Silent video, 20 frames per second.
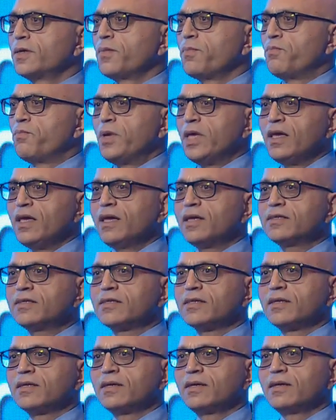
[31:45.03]
be
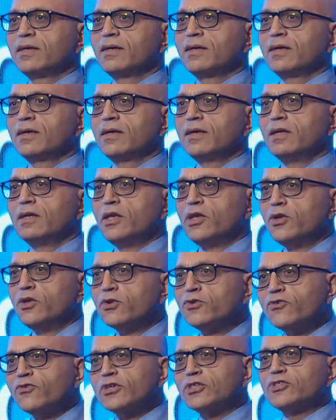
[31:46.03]
it
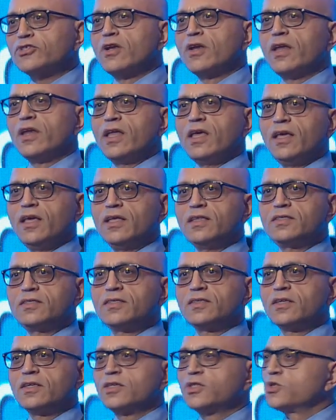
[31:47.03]
nutritional
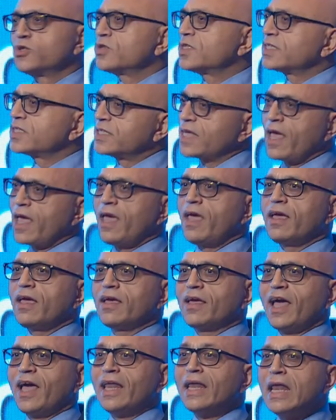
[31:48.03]
needs to stay
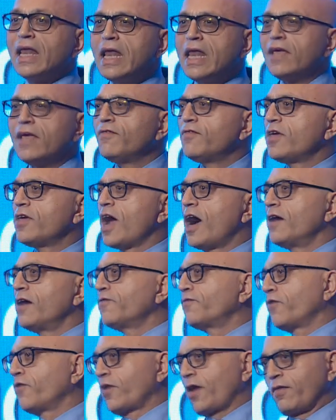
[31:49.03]
and live young
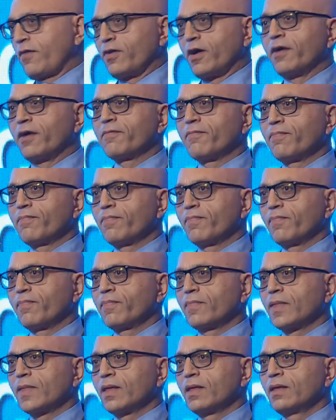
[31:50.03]
forever.
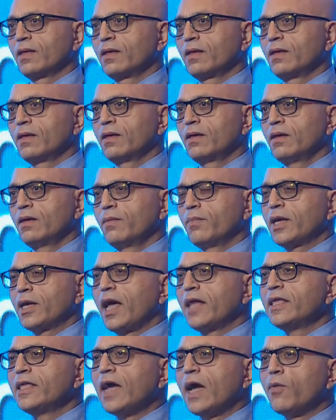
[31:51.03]
But
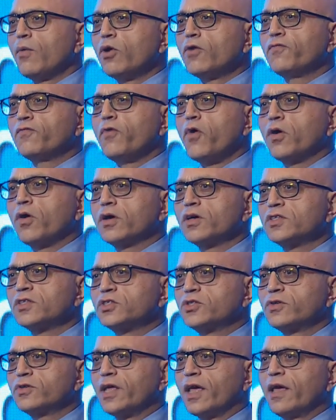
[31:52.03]
I think I want to focus
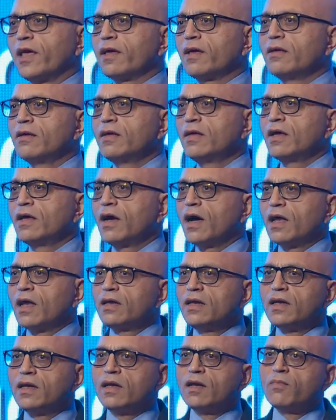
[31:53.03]
today a
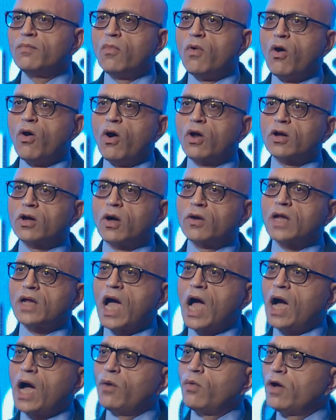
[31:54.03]
little more on
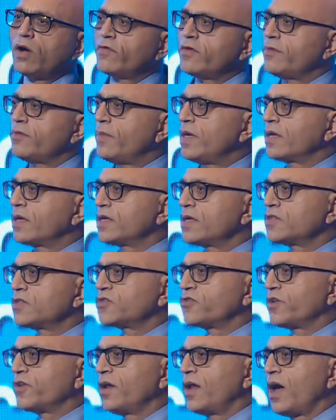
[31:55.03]
how are we making
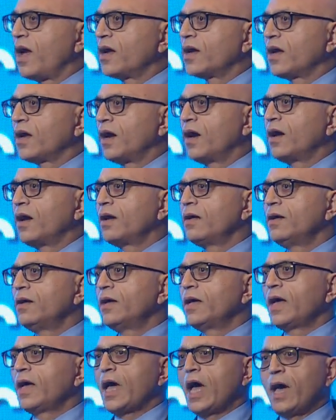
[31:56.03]
Sri Lanka
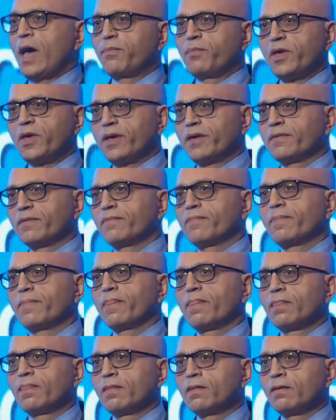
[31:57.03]
happier.
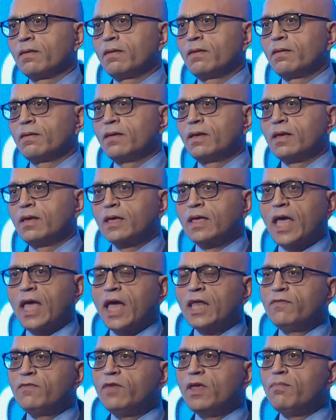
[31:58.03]

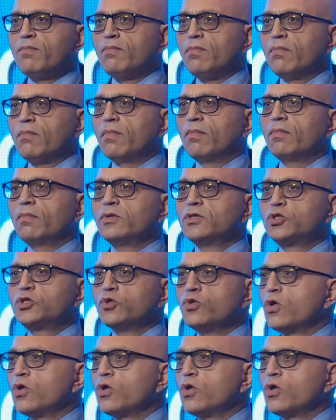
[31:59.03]
Can we do